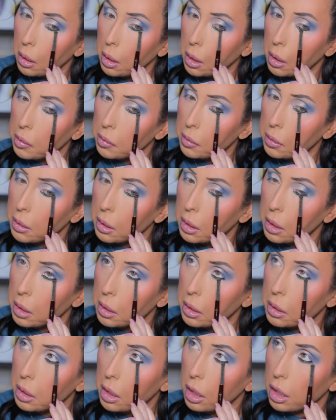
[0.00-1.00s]
and
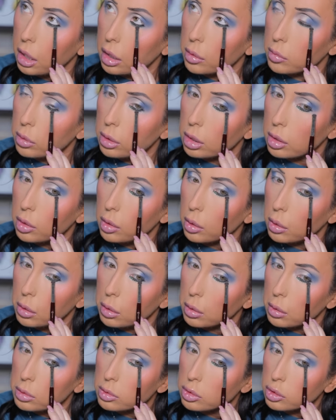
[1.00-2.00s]
then I
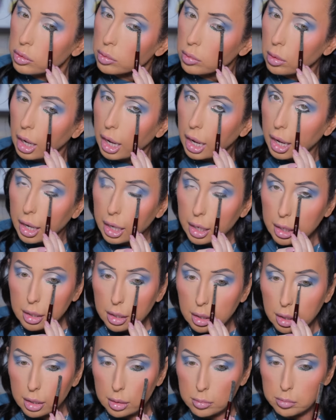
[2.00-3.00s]
will
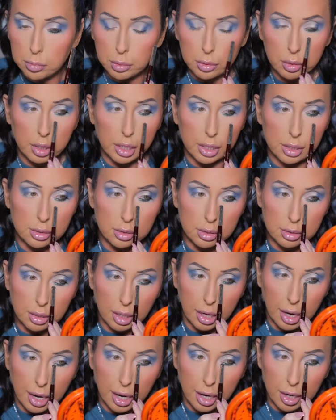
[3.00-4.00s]
drag and blend
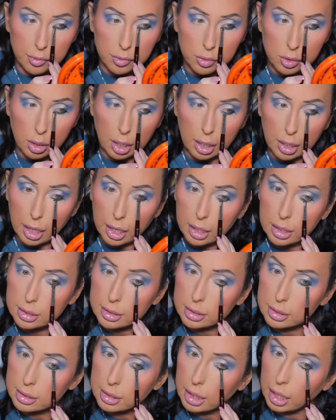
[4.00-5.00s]
after I kind of
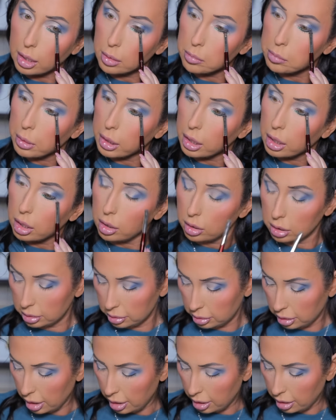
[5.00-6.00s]
stamp it on
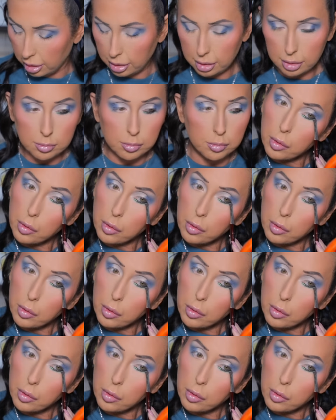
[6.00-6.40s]
top.